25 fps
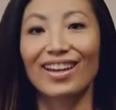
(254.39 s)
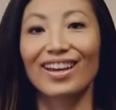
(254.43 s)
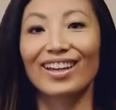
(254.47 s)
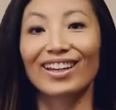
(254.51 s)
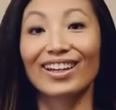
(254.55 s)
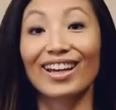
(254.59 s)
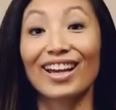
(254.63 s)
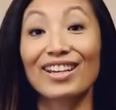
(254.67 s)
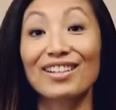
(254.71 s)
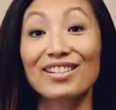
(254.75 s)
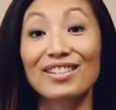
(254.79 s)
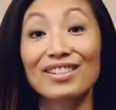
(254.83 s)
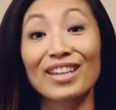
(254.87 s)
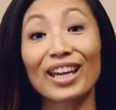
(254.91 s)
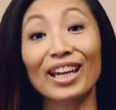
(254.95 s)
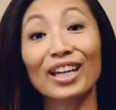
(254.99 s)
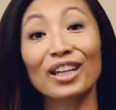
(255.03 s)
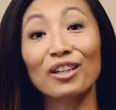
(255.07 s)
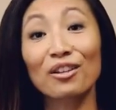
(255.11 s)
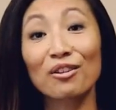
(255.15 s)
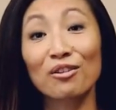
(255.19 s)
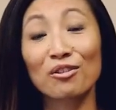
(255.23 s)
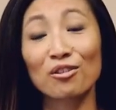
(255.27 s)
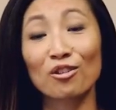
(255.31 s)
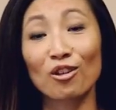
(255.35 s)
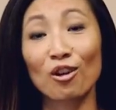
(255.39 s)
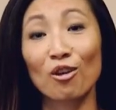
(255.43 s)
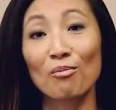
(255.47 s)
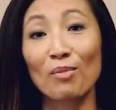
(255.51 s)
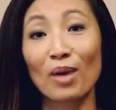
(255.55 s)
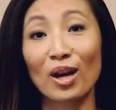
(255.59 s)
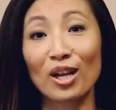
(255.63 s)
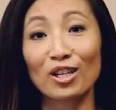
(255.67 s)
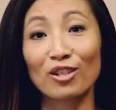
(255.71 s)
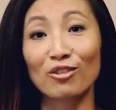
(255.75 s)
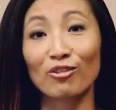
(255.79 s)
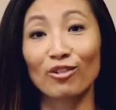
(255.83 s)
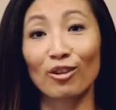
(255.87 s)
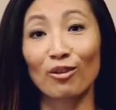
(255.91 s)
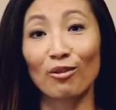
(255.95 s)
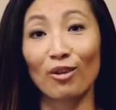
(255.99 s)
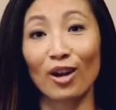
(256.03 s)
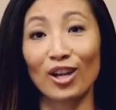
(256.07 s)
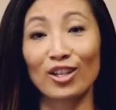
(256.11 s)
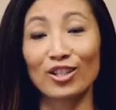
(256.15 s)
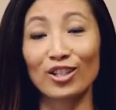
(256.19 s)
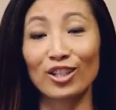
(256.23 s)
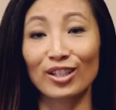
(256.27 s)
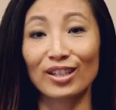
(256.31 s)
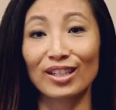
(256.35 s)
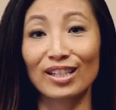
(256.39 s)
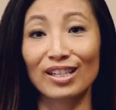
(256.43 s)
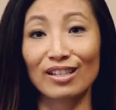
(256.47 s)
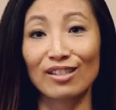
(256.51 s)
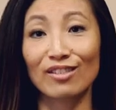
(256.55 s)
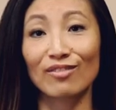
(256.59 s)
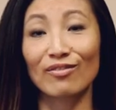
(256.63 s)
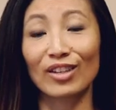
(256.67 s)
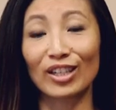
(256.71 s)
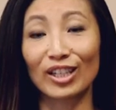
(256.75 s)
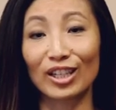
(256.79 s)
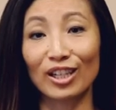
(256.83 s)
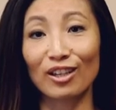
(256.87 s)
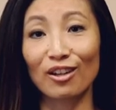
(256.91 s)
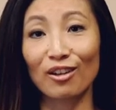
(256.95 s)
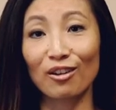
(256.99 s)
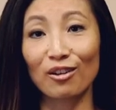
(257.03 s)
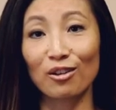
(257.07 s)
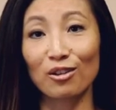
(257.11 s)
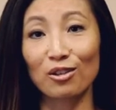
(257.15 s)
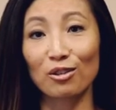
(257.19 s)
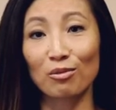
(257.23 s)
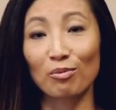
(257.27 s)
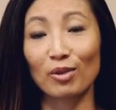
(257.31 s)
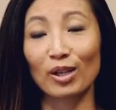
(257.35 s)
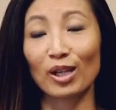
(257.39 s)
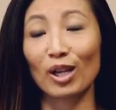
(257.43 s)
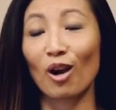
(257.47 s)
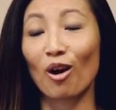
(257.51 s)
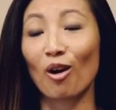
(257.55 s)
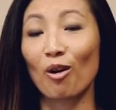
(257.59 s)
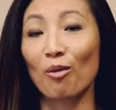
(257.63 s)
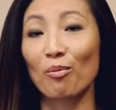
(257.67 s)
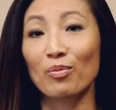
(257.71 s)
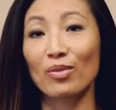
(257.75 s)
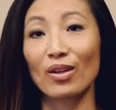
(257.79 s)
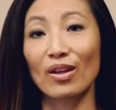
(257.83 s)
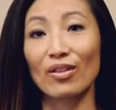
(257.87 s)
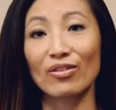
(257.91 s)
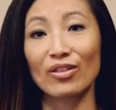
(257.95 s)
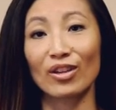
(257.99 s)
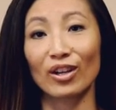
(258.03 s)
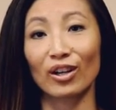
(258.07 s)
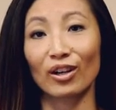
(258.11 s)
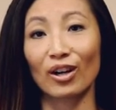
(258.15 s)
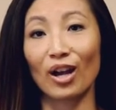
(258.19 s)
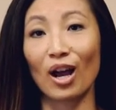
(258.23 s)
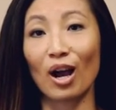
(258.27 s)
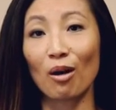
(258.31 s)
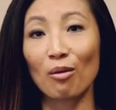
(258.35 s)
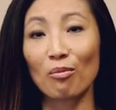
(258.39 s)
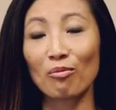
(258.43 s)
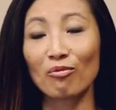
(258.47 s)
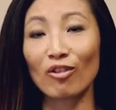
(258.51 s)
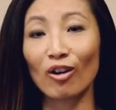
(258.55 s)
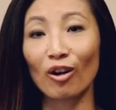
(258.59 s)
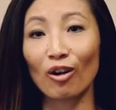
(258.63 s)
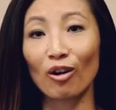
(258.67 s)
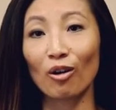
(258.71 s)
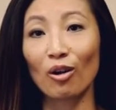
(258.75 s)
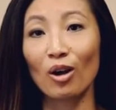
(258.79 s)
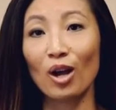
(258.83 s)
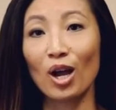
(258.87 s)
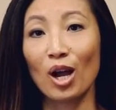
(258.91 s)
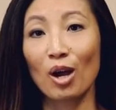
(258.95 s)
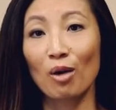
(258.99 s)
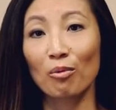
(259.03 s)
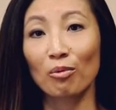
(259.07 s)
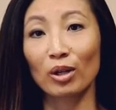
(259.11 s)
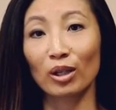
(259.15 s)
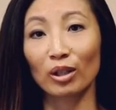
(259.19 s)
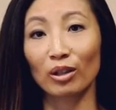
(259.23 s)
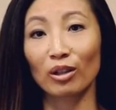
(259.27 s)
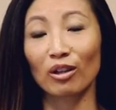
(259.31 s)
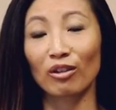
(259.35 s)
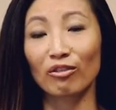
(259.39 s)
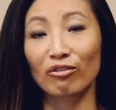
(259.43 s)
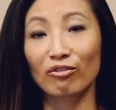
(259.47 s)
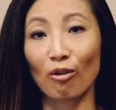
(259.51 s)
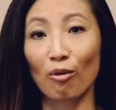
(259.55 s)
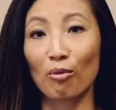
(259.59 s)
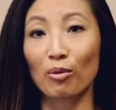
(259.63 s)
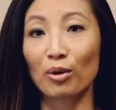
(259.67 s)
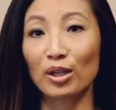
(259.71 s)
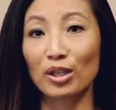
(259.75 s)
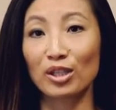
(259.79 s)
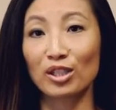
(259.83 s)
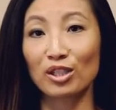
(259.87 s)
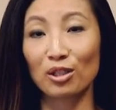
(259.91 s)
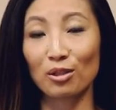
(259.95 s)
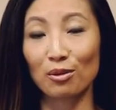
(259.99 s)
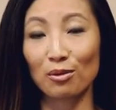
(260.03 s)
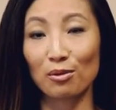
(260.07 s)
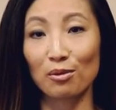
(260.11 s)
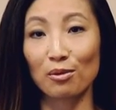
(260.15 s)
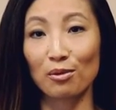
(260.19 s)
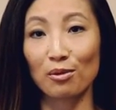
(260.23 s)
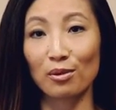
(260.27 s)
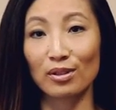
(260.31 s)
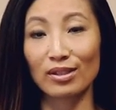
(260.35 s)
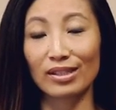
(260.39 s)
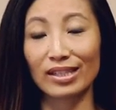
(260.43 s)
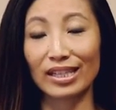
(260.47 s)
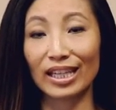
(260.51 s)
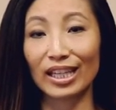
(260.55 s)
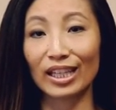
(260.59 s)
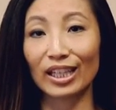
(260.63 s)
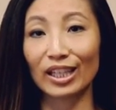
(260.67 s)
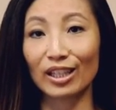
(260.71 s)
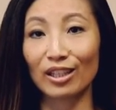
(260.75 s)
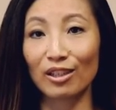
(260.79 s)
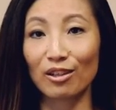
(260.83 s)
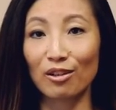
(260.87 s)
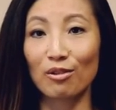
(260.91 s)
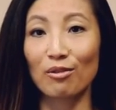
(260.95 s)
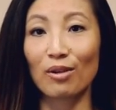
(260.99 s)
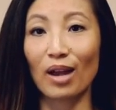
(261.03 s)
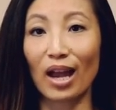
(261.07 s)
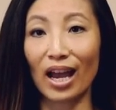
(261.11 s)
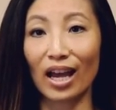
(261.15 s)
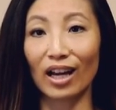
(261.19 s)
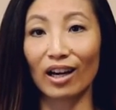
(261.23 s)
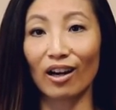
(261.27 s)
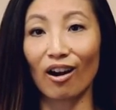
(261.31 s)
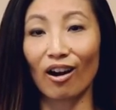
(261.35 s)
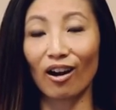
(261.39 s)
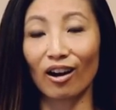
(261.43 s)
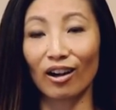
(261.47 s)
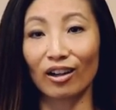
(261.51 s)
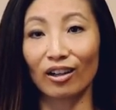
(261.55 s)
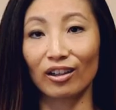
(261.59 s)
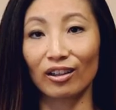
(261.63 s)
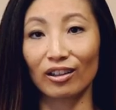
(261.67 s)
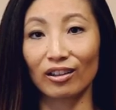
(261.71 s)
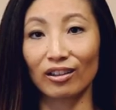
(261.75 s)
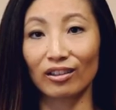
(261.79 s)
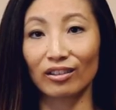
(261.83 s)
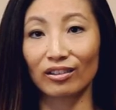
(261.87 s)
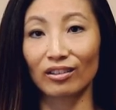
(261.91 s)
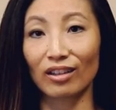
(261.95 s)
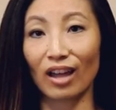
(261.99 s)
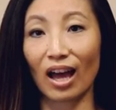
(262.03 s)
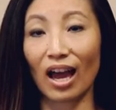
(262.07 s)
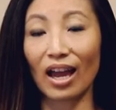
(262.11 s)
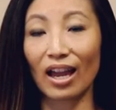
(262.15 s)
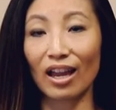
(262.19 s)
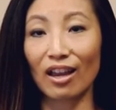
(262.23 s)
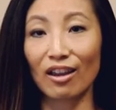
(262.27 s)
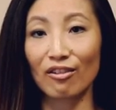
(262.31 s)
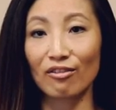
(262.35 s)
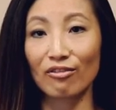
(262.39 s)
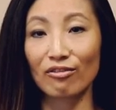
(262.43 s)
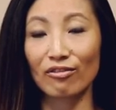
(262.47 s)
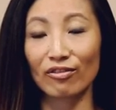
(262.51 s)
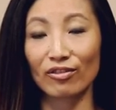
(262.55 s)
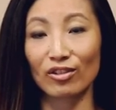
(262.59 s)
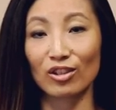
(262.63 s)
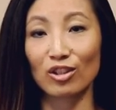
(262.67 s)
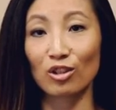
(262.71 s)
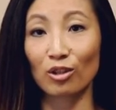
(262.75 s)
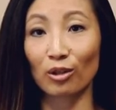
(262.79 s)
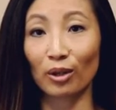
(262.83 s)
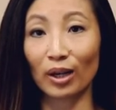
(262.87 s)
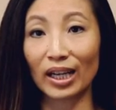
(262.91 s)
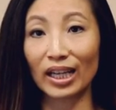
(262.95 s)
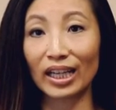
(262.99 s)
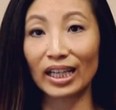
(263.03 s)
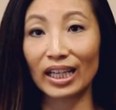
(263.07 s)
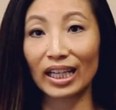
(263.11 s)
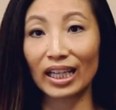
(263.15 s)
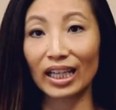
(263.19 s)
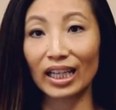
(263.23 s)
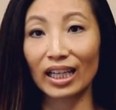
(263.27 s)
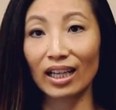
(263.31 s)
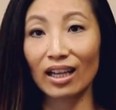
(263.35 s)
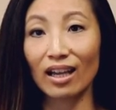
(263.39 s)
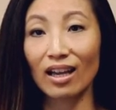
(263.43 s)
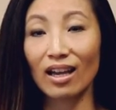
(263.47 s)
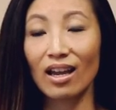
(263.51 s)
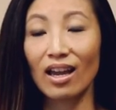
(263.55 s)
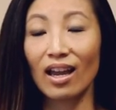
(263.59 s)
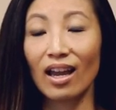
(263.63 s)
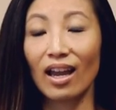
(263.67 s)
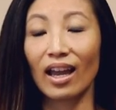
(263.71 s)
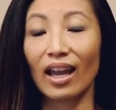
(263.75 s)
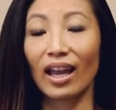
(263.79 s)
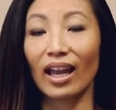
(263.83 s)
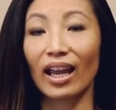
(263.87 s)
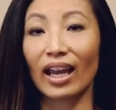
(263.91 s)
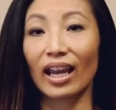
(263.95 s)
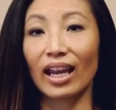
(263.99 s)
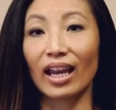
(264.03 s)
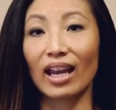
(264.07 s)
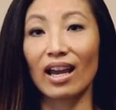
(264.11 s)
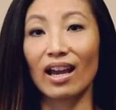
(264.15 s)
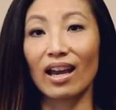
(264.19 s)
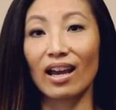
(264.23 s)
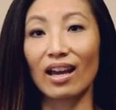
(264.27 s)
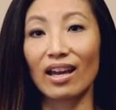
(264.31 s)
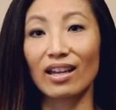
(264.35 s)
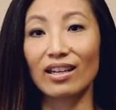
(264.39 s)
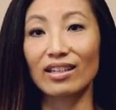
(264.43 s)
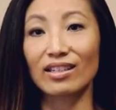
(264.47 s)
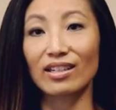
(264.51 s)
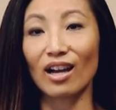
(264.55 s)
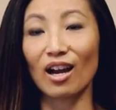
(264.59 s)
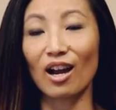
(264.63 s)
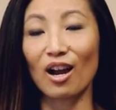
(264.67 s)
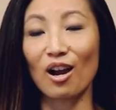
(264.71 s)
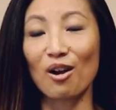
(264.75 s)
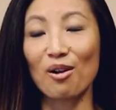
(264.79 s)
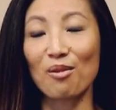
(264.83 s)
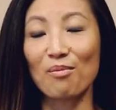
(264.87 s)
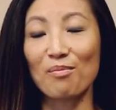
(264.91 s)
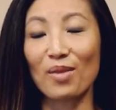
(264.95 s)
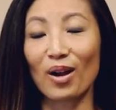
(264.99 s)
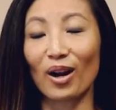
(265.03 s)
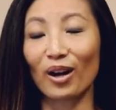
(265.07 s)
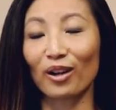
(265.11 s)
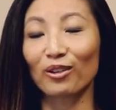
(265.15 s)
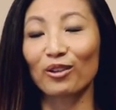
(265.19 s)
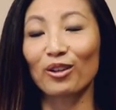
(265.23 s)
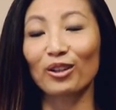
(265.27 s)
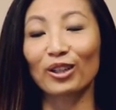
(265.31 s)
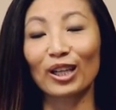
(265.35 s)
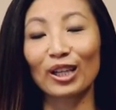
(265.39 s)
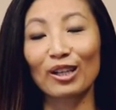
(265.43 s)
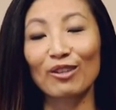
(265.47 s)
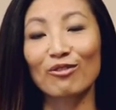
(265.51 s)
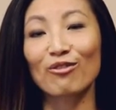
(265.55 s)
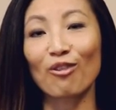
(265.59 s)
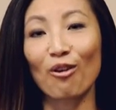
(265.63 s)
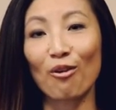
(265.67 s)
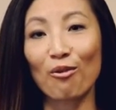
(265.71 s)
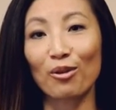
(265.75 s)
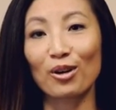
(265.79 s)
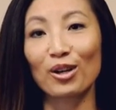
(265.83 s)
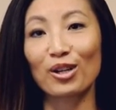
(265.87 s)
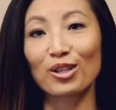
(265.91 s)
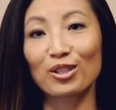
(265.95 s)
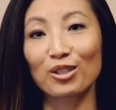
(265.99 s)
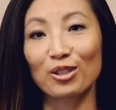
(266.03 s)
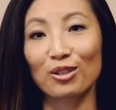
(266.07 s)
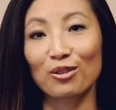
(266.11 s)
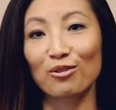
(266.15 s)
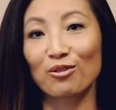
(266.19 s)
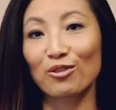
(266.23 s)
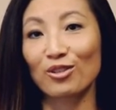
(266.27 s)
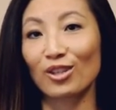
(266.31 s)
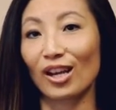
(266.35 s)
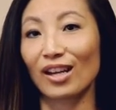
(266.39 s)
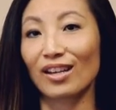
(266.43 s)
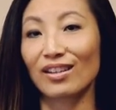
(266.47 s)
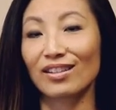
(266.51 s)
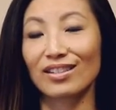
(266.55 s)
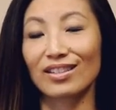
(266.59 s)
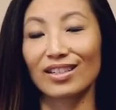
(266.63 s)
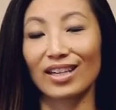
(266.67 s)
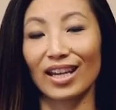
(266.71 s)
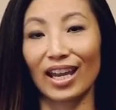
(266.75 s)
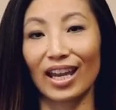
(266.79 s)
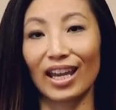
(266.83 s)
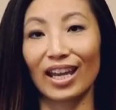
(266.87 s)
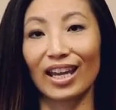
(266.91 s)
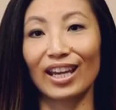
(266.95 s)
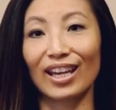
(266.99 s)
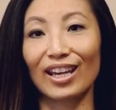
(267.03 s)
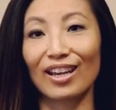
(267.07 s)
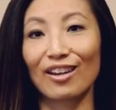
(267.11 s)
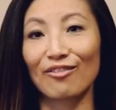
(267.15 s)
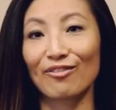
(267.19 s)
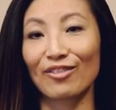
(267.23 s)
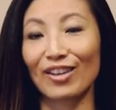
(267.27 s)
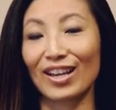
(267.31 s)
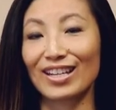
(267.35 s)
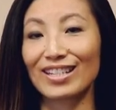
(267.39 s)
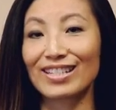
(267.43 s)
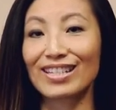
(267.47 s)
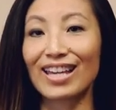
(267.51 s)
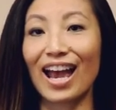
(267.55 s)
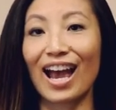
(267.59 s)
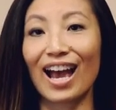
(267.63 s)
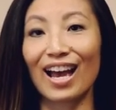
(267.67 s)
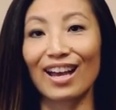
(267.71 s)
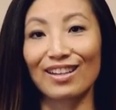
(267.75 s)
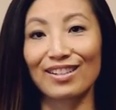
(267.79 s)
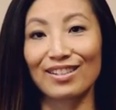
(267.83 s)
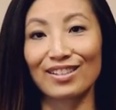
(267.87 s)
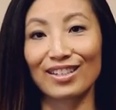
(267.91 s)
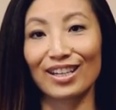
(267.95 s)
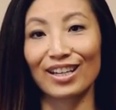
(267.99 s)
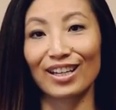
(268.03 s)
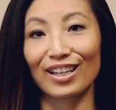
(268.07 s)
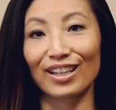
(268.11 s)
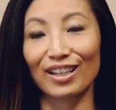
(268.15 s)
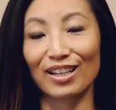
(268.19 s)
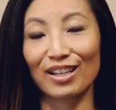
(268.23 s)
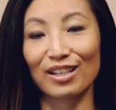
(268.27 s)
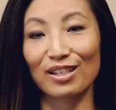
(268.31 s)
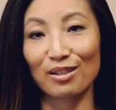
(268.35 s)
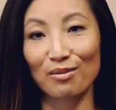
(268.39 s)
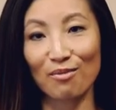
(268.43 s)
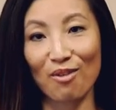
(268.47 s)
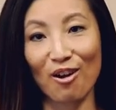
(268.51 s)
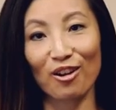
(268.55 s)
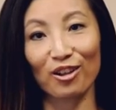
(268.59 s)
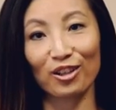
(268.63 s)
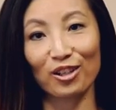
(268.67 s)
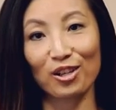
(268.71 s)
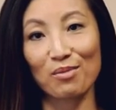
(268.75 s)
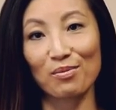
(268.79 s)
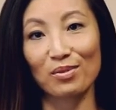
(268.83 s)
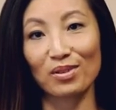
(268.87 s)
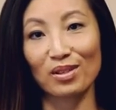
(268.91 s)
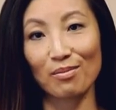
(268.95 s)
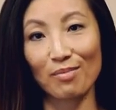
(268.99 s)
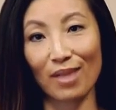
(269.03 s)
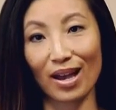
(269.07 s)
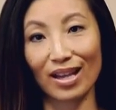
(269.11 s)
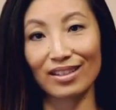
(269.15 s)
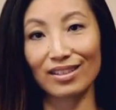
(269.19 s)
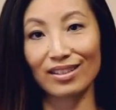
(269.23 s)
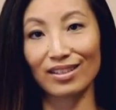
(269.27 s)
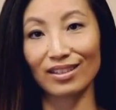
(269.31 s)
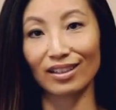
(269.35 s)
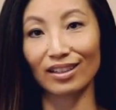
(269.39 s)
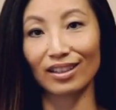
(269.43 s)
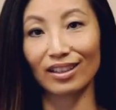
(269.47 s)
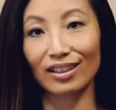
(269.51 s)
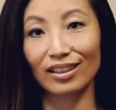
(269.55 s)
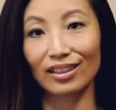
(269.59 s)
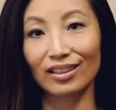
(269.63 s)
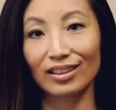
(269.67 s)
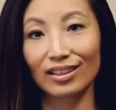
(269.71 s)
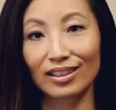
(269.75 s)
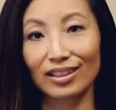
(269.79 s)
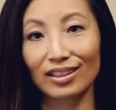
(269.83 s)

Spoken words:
Guys, thank you so much for watching these videos. We hope that they're helpful. We look forward to seeing you at our live training, and are looking forward to just a fantastic small group semester.